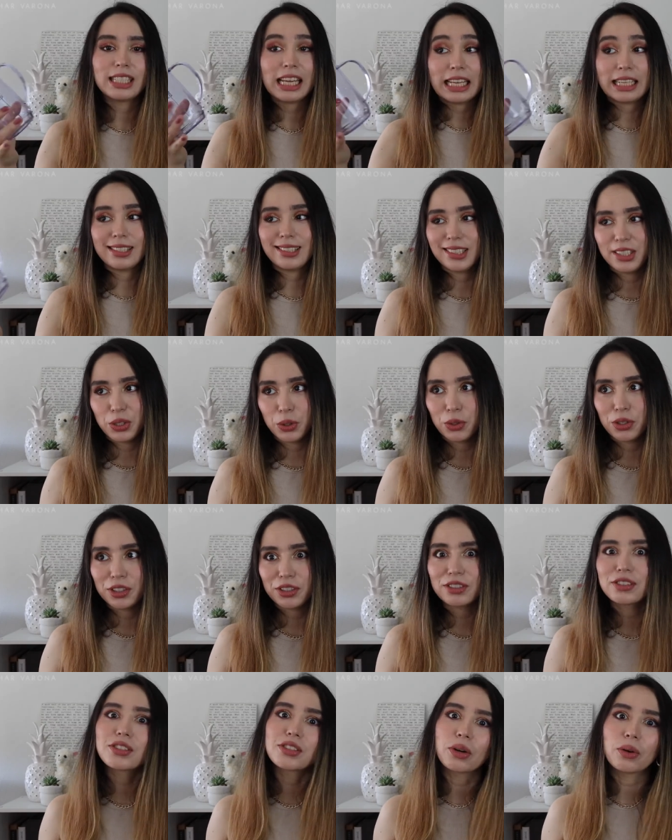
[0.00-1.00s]
taste the
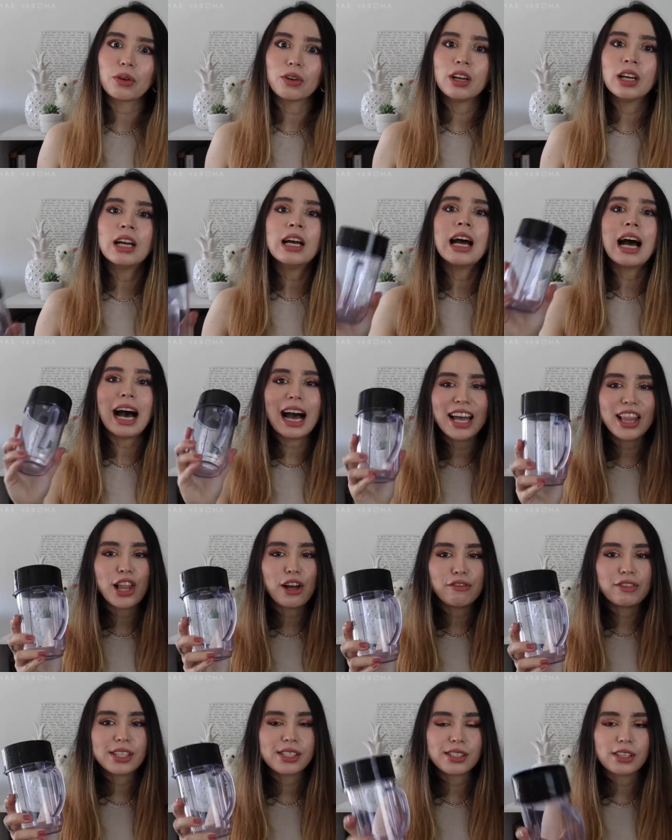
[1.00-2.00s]
yogurt. So I
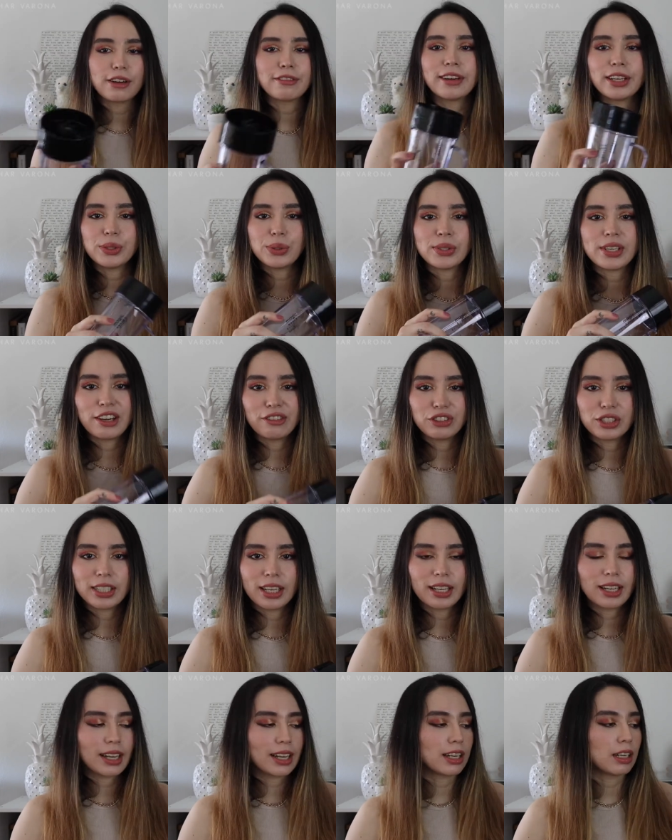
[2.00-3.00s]
love this stuff. I use it every
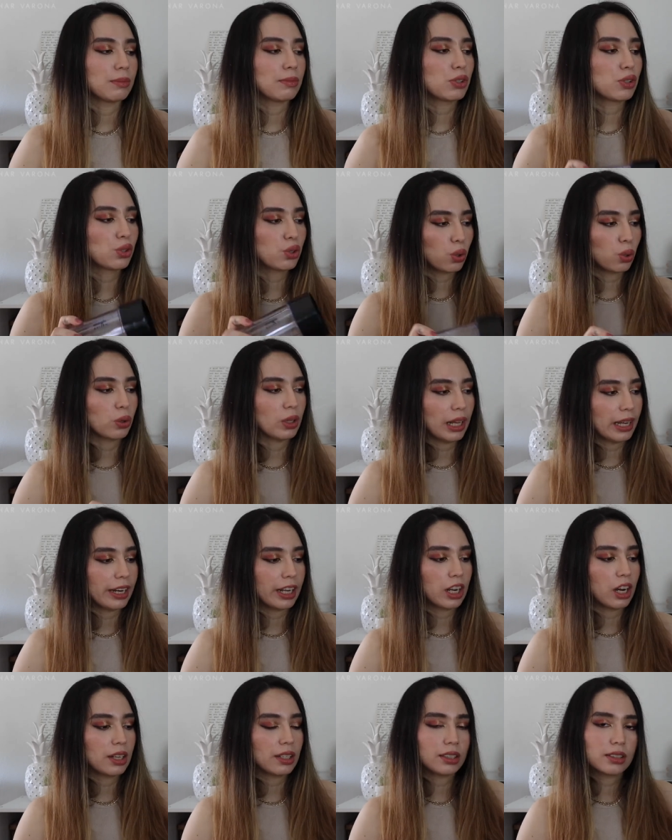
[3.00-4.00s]
day and I'm so glad I
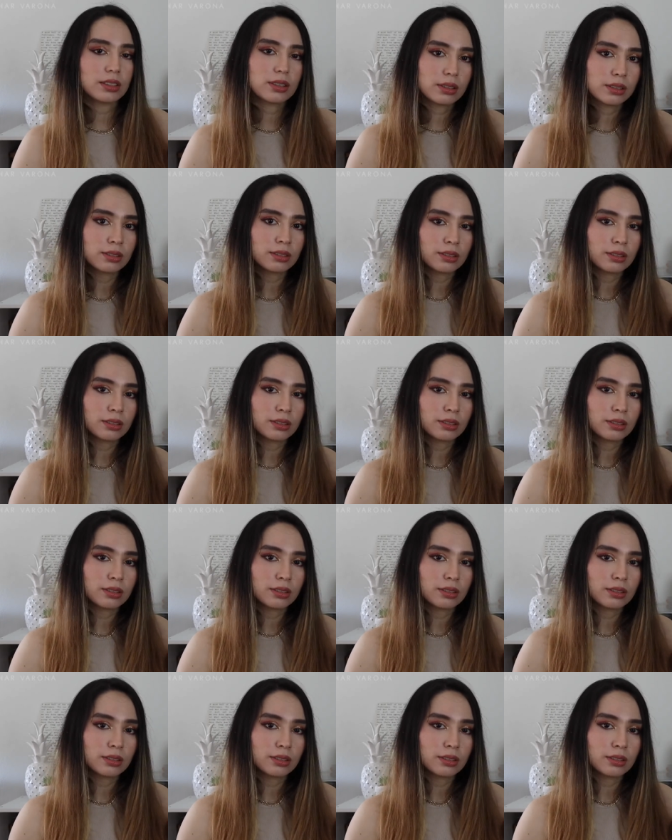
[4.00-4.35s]
got it.